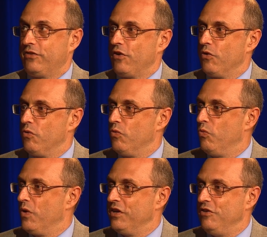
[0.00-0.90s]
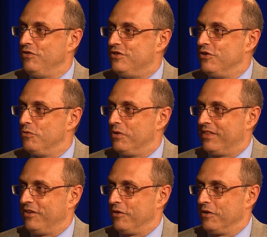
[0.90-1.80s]
so what do you do
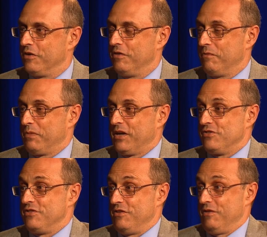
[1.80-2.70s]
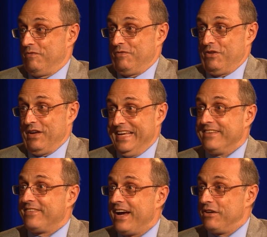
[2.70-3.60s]
with your because
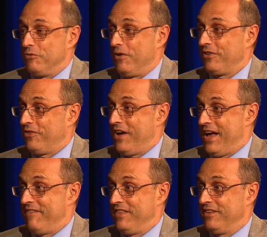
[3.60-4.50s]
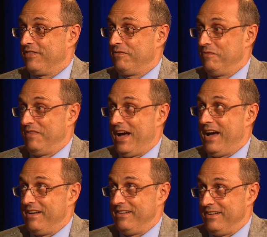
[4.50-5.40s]
inside you also have this
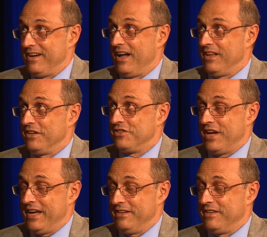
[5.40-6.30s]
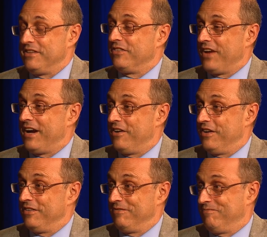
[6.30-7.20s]
knowledge and desire
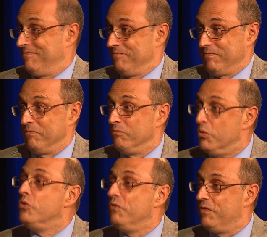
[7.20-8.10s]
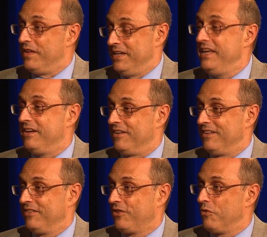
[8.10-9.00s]
to move the
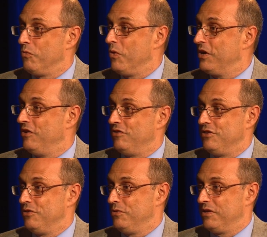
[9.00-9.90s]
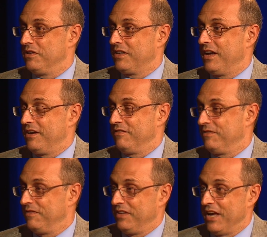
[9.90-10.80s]
needle. So what do you do to kind of
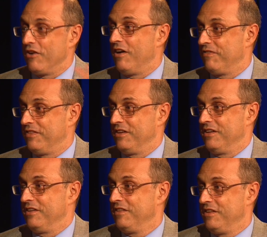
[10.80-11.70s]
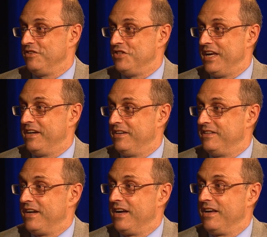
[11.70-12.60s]
get off the, the jaded
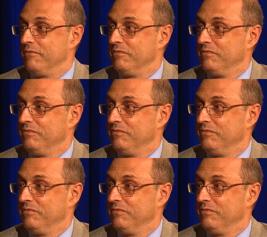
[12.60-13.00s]
dying?